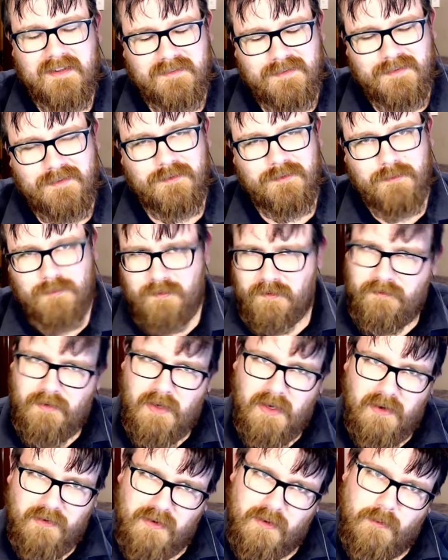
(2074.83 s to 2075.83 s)
sort of
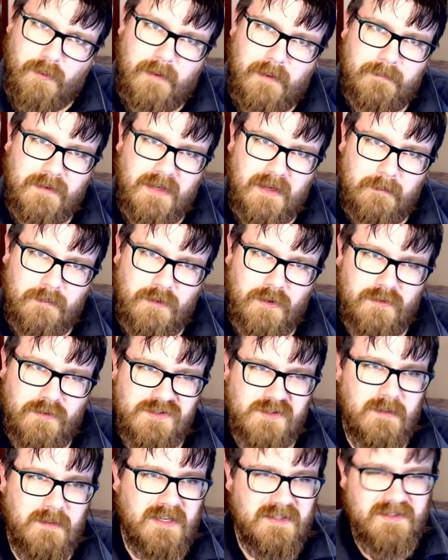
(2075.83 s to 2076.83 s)
how you update progress
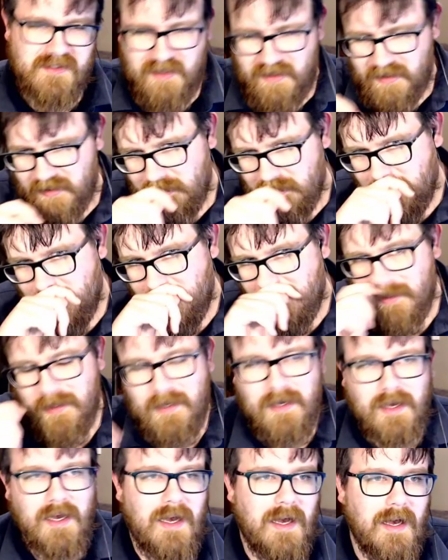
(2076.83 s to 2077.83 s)
bars.
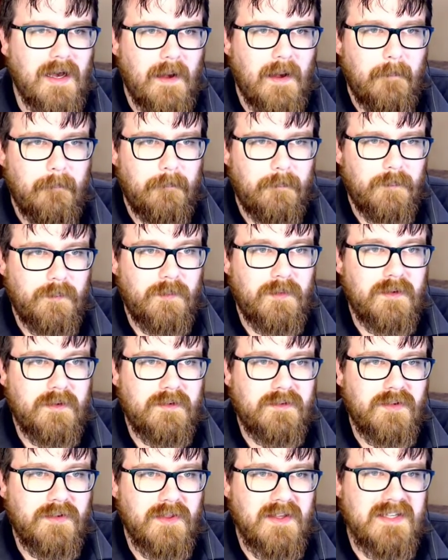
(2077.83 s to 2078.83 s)
Um,
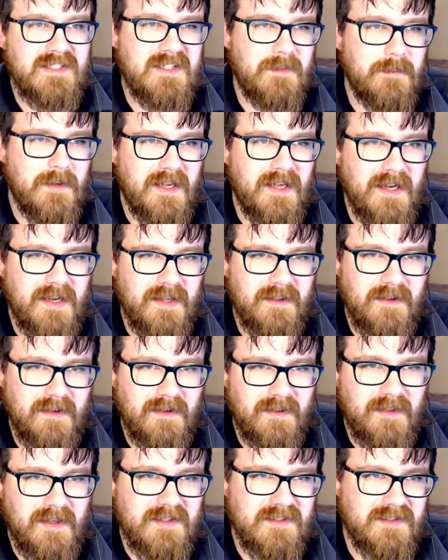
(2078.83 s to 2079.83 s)
so these can be anything,
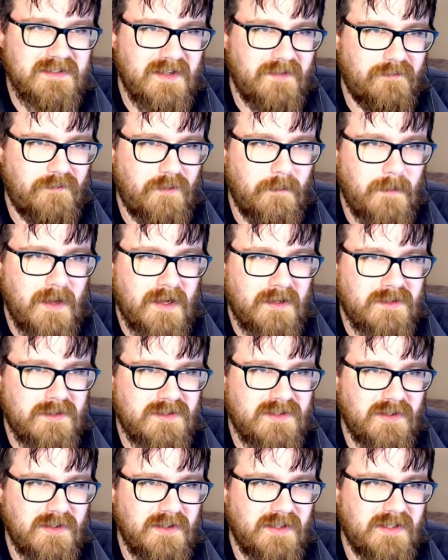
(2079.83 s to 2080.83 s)
they just have to match.
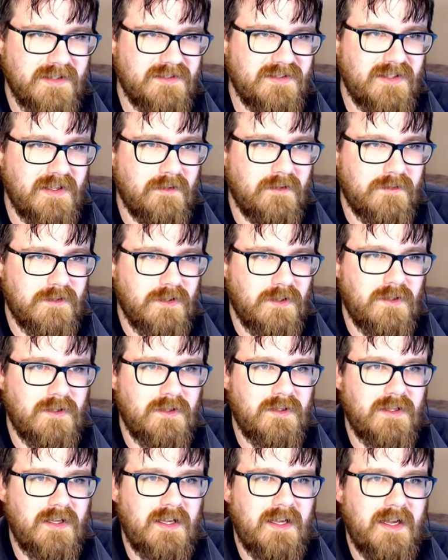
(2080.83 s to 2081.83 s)
So you can see I've
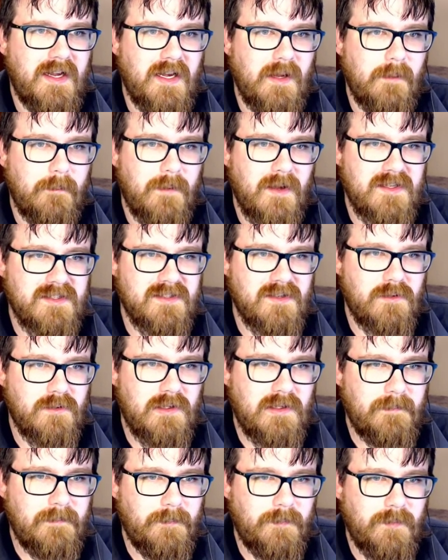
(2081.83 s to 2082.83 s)
got heading
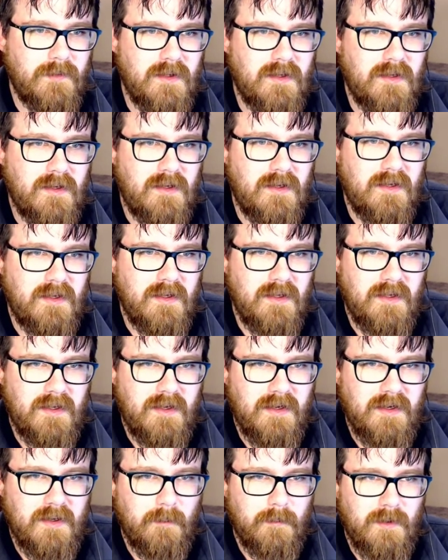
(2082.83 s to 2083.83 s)
placeholder,
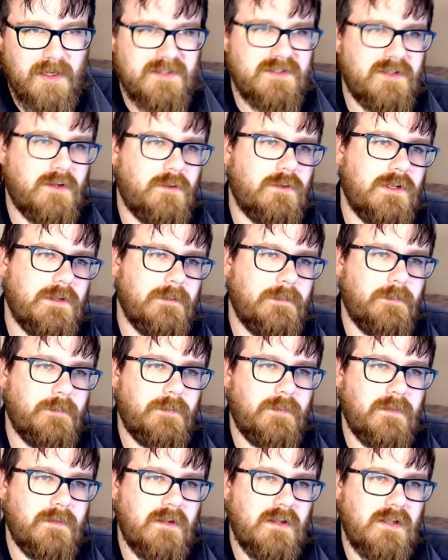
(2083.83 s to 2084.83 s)
heading placeholder,
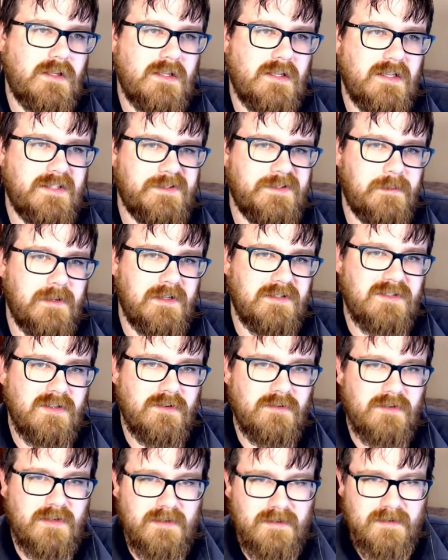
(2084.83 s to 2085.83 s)
text
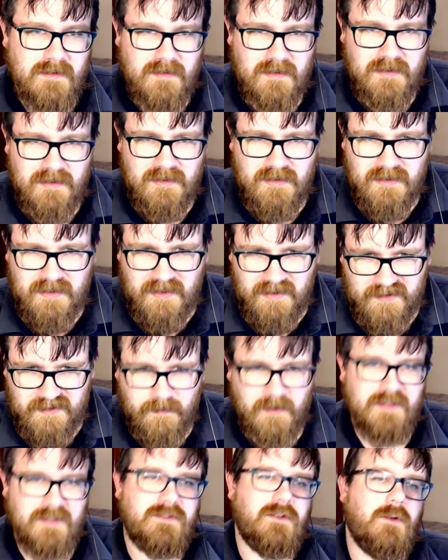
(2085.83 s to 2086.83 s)
placeholder, text
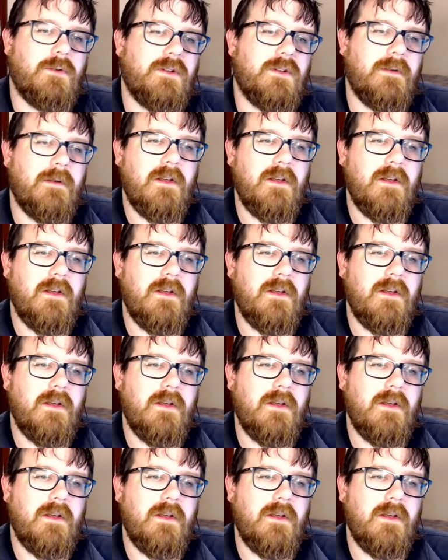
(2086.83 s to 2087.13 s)
placeholder.